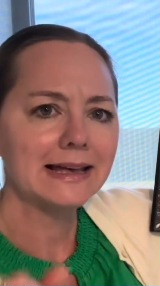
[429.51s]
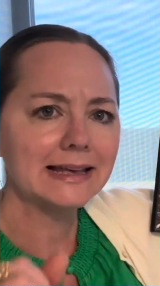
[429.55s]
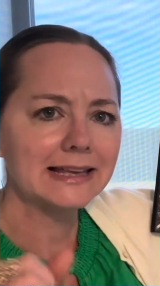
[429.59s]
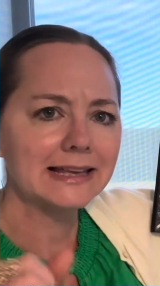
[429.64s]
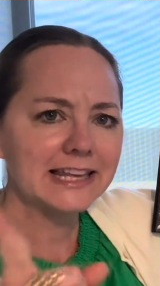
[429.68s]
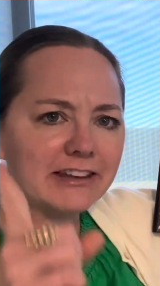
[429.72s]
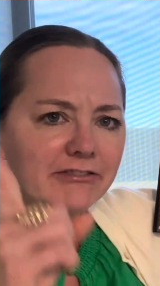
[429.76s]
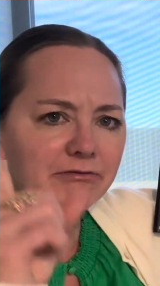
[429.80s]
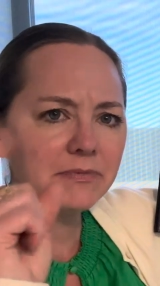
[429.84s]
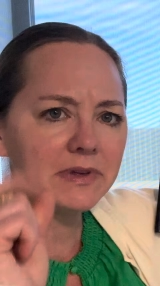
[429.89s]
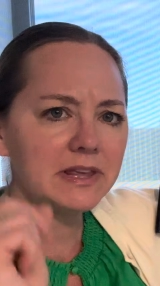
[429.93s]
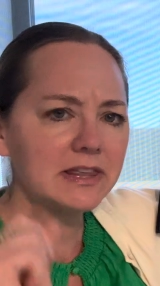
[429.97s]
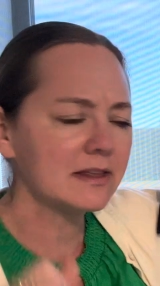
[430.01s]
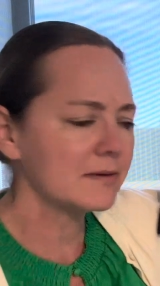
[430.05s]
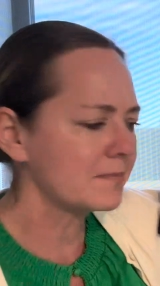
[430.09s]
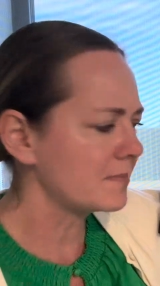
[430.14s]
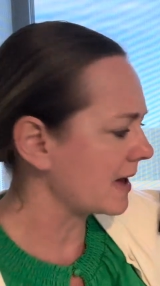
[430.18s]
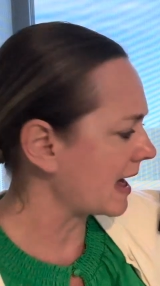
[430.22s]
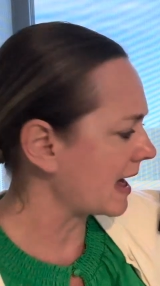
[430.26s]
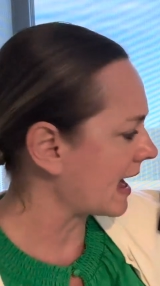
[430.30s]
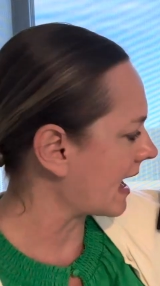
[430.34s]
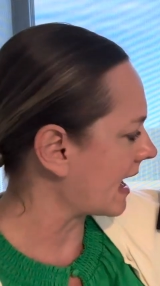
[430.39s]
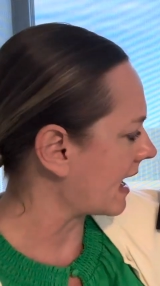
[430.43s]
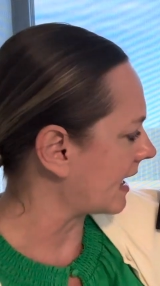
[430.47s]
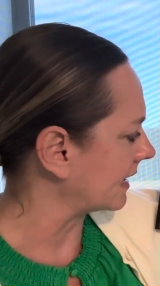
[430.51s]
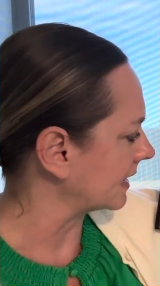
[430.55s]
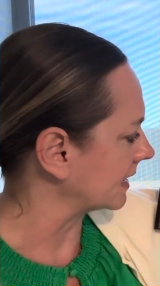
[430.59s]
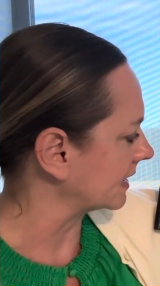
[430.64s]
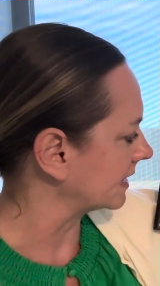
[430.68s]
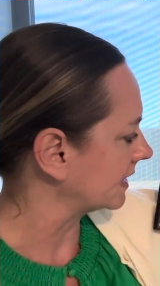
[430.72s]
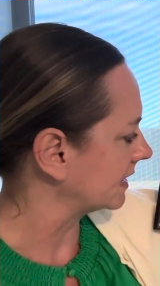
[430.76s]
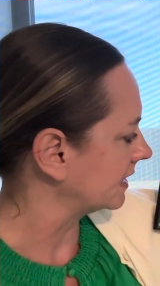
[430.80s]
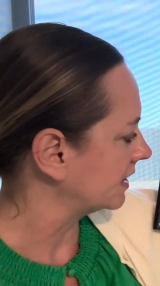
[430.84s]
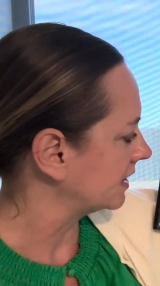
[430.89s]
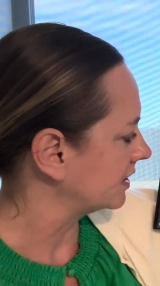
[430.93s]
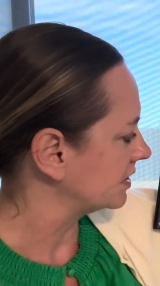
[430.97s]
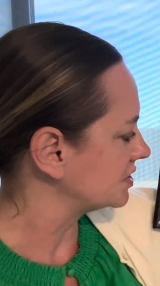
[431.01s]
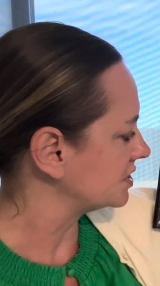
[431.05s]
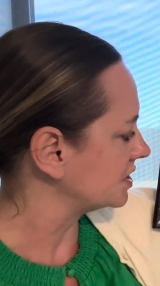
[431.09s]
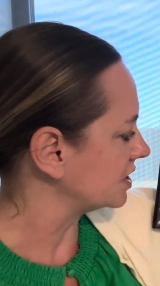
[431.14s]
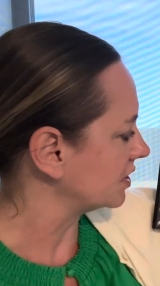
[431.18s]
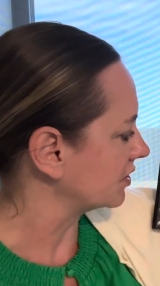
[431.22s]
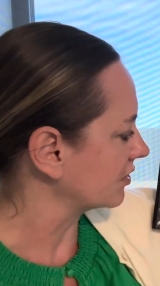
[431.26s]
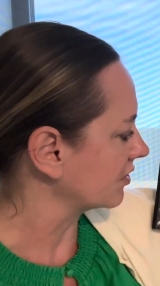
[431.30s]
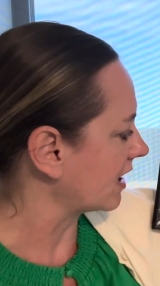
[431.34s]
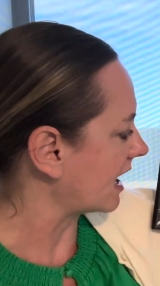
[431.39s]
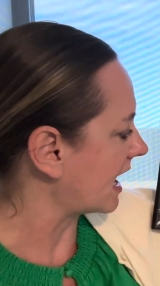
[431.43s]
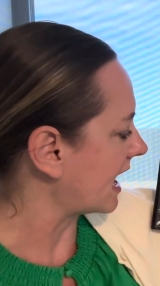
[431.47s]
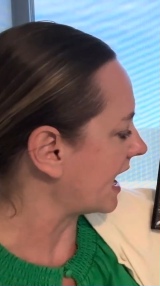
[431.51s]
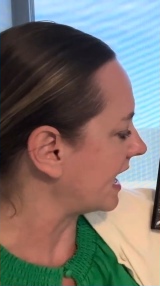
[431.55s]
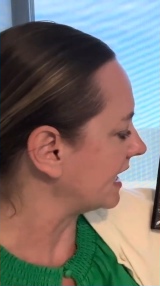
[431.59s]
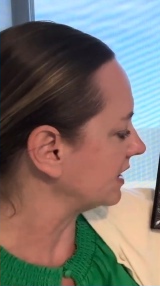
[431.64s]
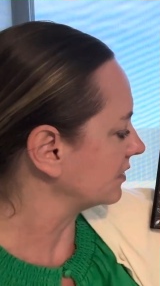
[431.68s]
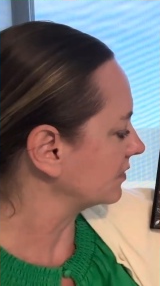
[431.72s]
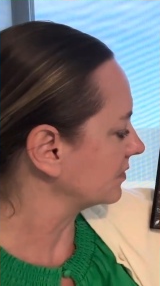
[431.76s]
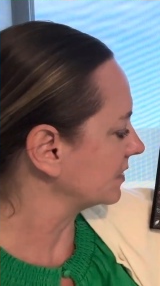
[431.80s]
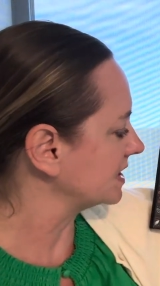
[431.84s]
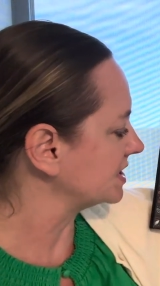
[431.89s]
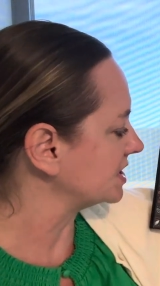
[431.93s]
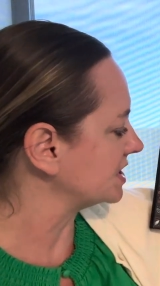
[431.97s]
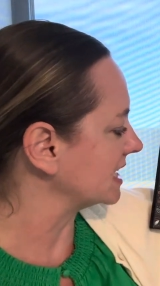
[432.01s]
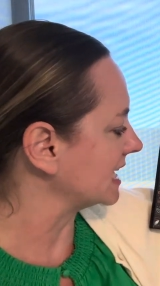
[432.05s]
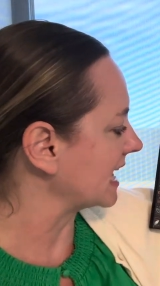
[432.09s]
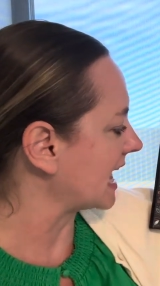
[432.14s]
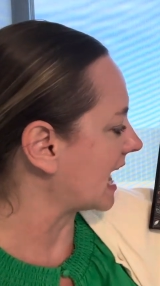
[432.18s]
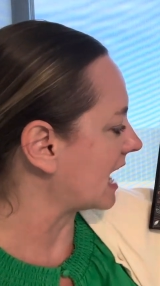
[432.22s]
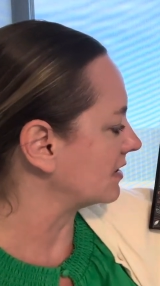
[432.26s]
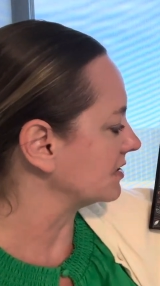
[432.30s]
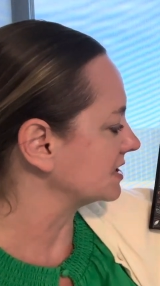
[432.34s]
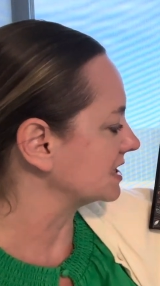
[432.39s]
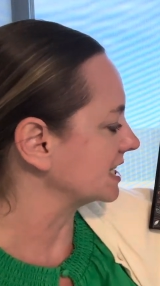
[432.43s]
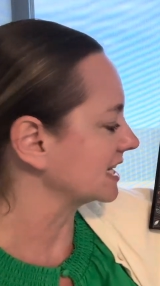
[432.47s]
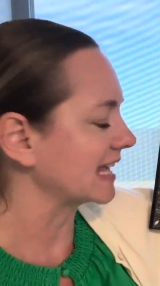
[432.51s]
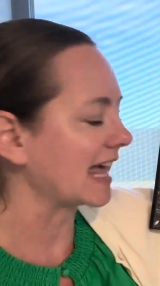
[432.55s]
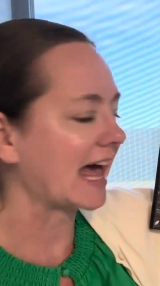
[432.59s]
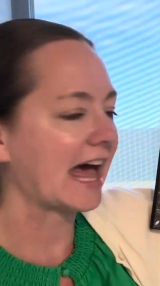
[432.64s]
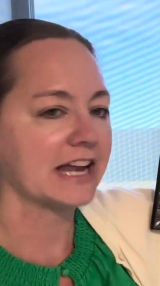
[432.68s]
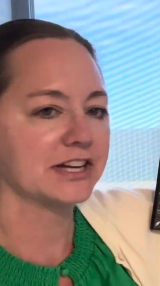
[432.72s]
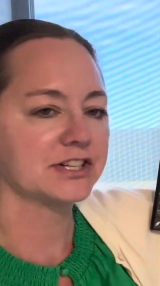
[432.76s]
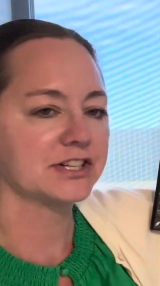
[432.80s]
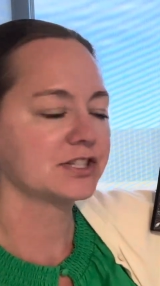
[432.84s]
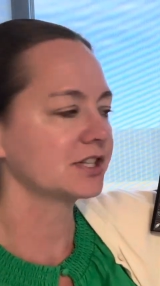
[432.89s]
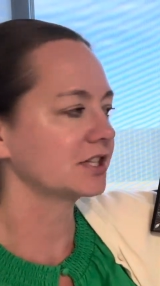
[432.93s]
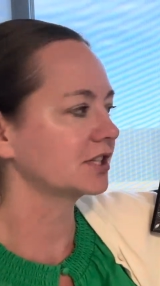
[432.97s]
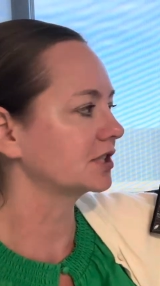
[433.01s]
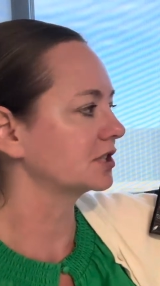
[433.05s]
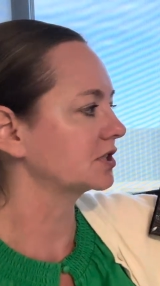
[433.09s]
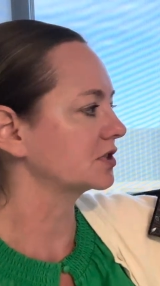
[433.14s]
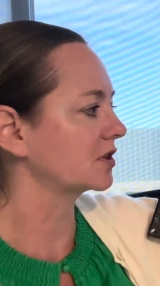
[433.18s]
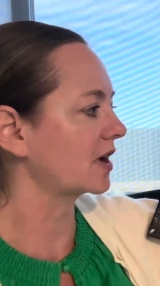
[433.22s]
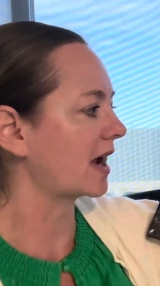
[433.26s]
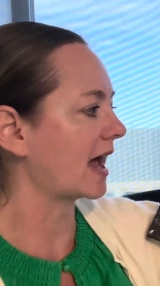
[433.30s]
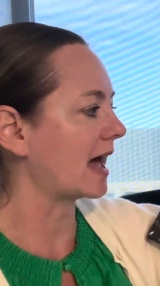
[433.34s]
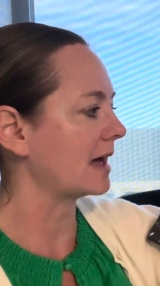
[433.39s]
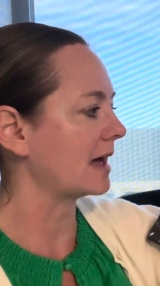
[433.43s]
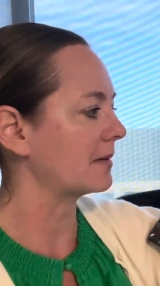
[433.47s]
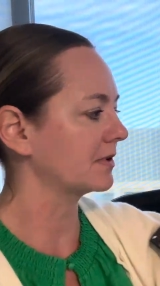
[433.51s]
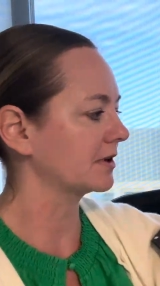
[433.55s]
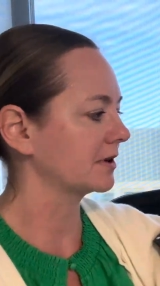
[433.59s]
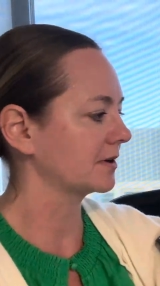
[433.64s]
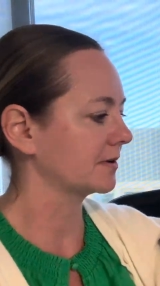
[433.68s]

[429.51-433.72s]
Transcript: "Give me the bag," she cried, reaching out to catch the strap.